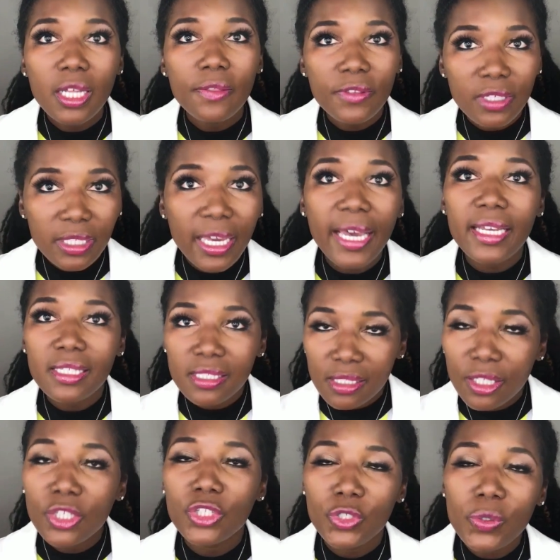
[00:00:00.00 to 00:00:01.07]
then yes,
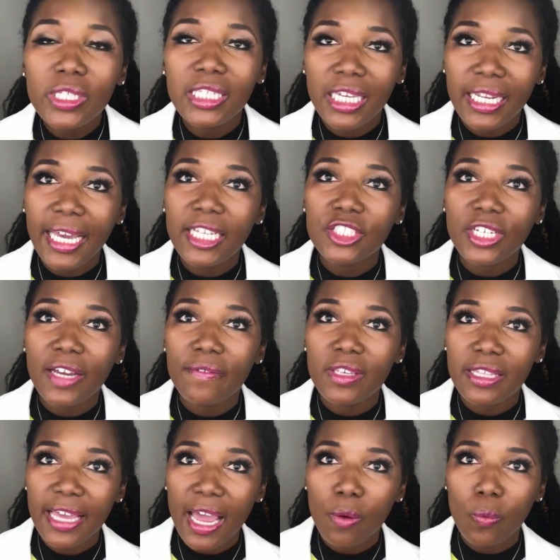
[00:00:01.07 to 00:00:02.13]
you can get HIV
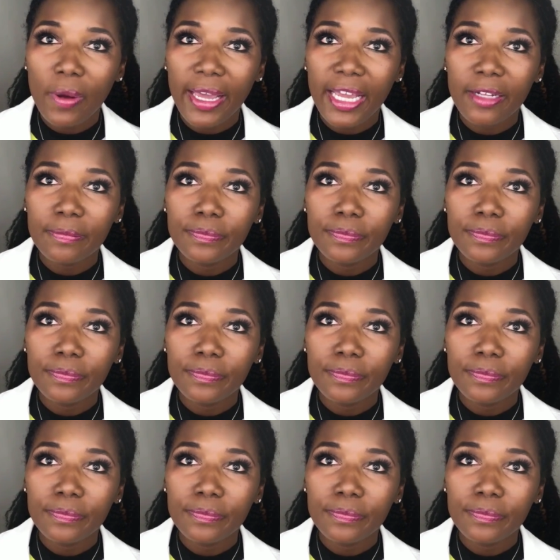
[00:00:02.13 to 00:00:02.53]
that way.